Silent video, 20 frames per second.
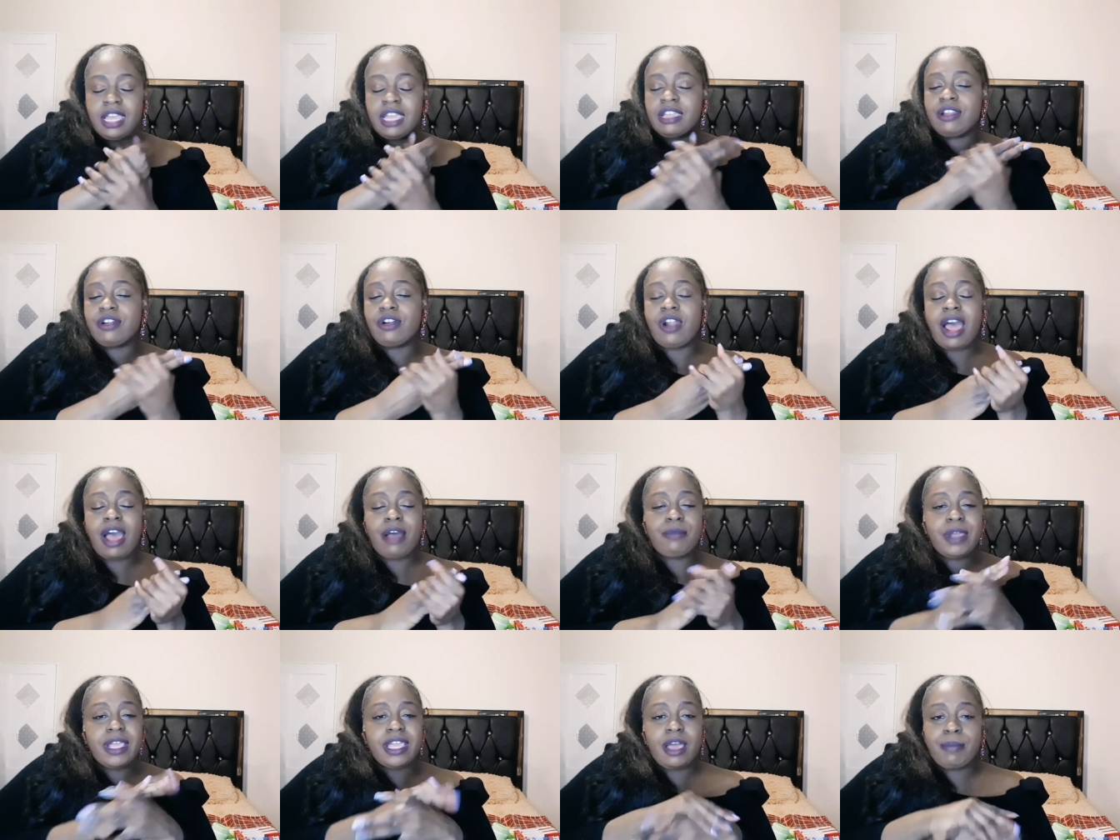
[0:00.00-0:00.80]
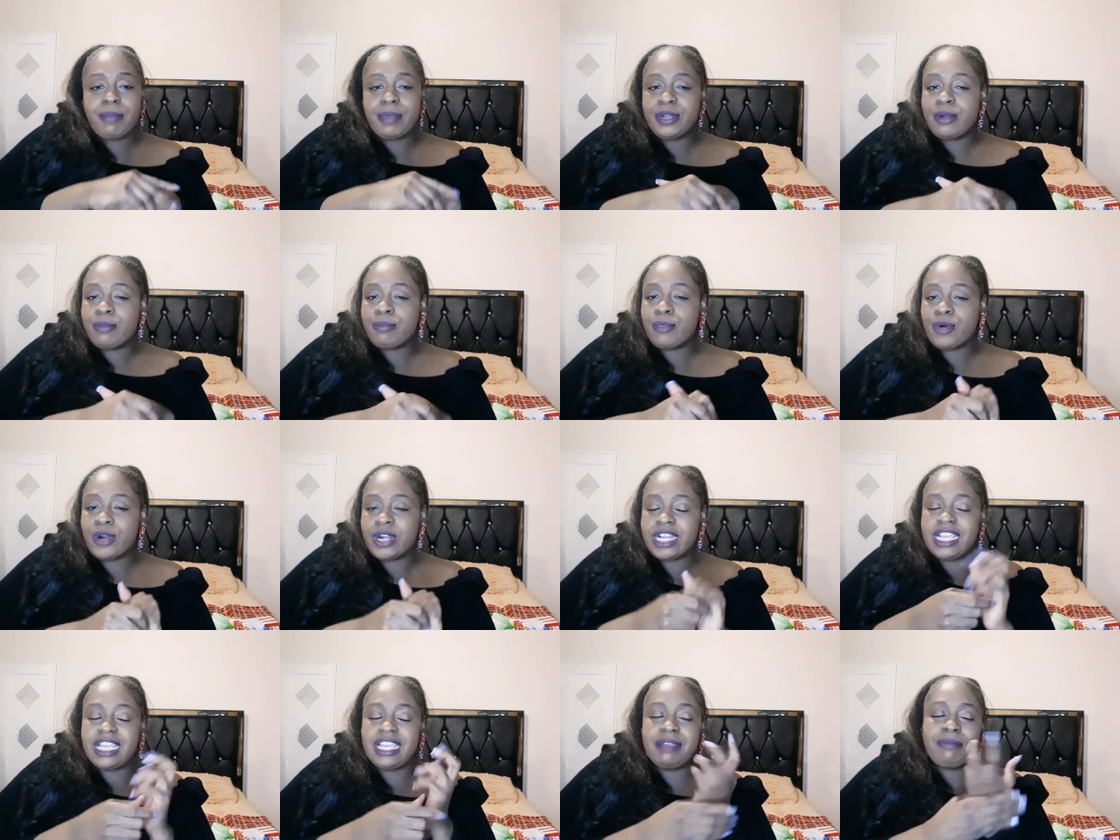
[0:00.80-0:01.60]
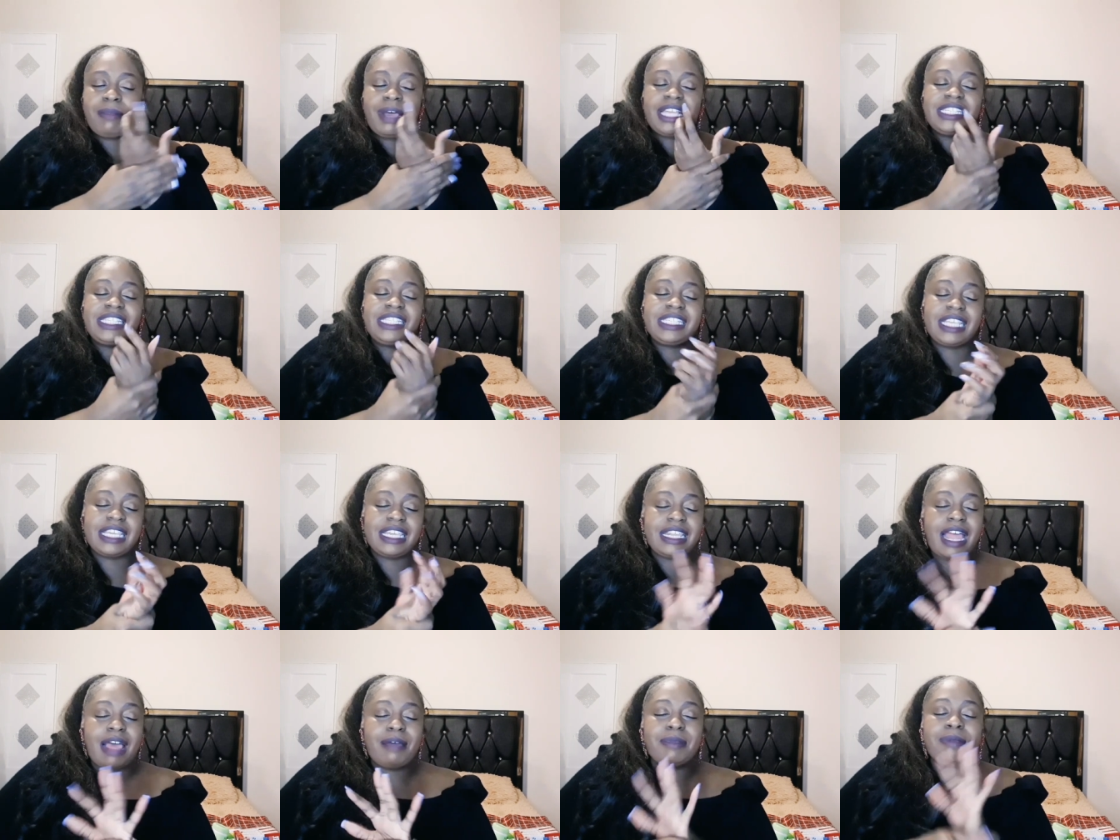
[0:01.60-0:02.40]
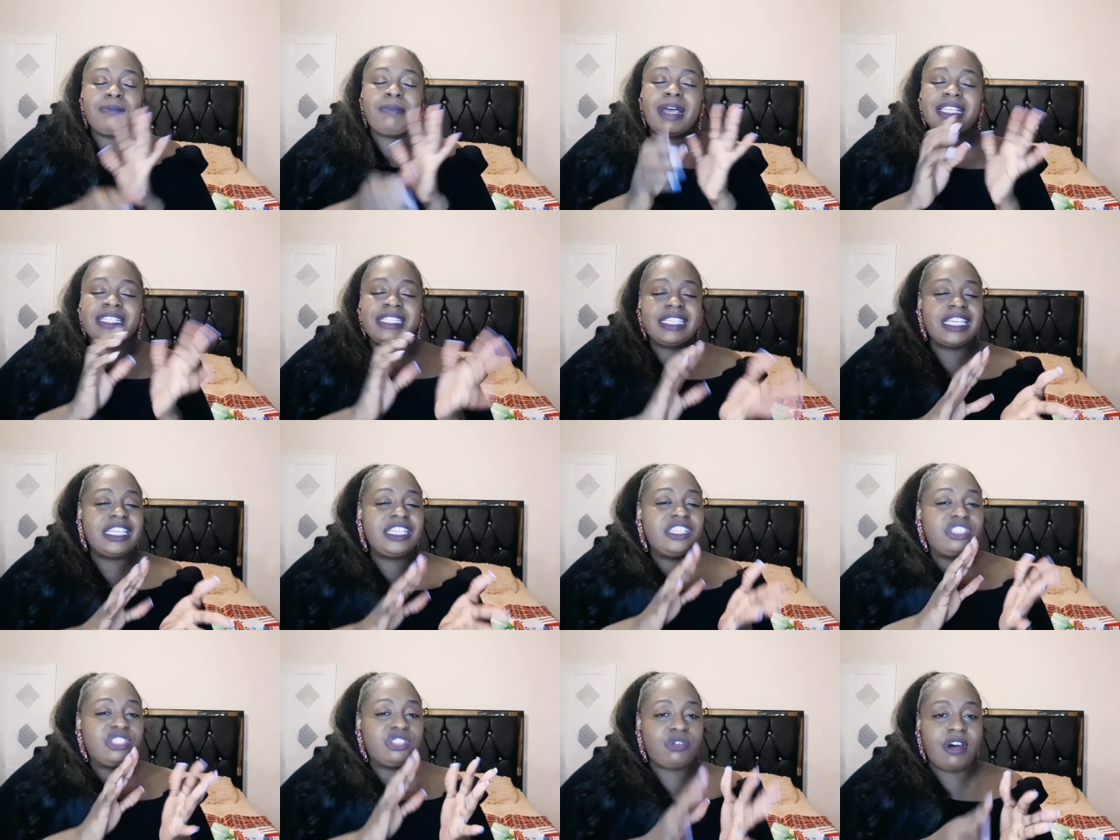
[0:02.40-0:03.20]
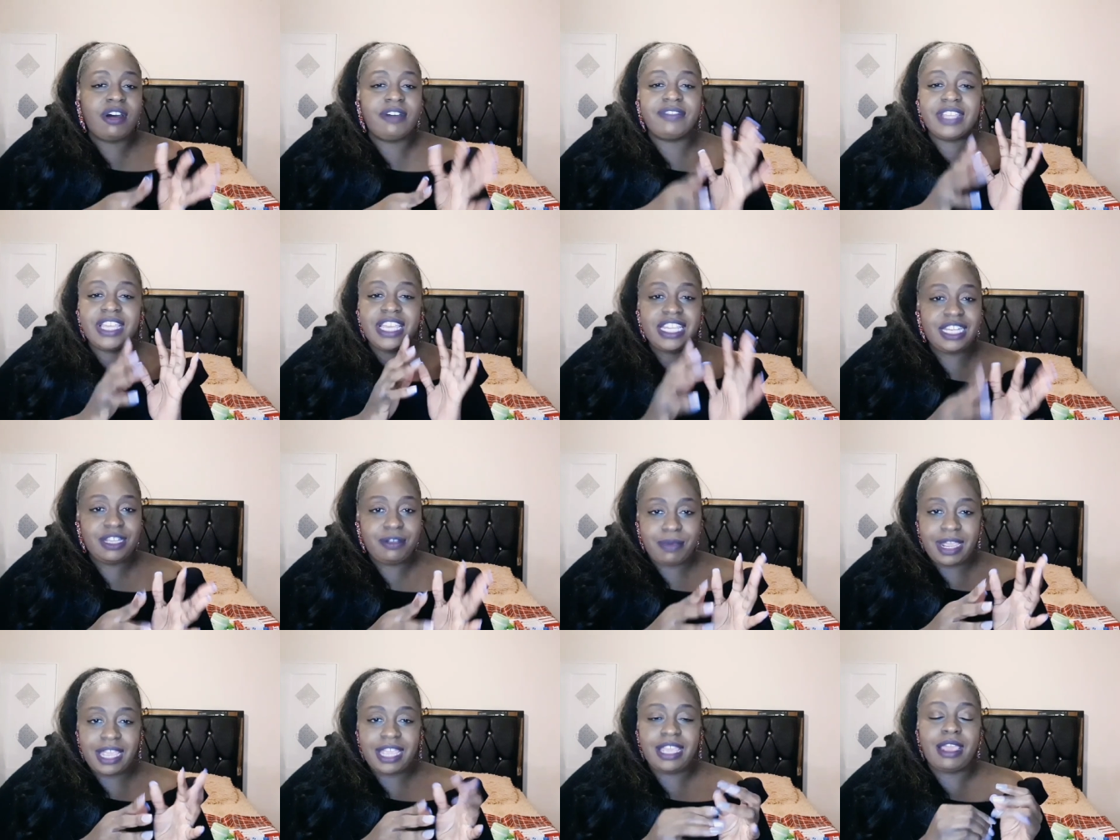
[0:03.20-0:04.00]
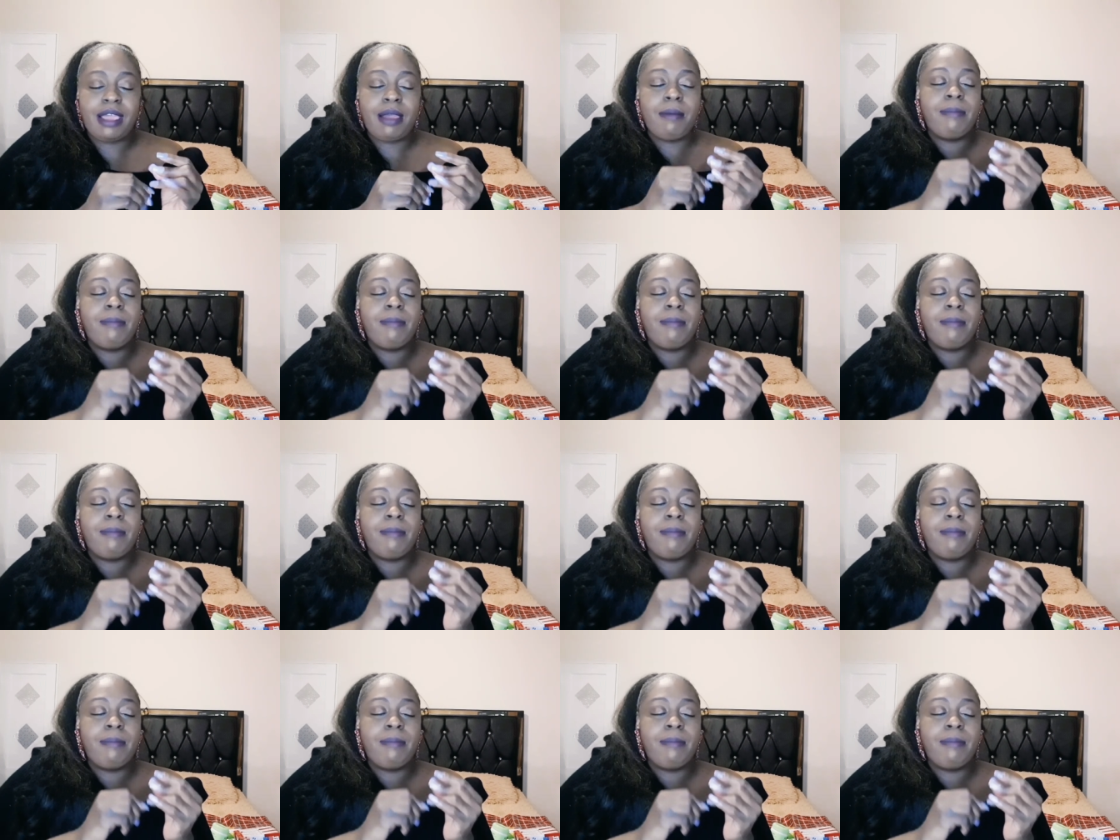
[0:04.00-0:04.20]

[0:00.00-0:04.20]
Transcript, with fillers: Girl, I wake up in the morning and my skin, I mean, my skin is soft anyway.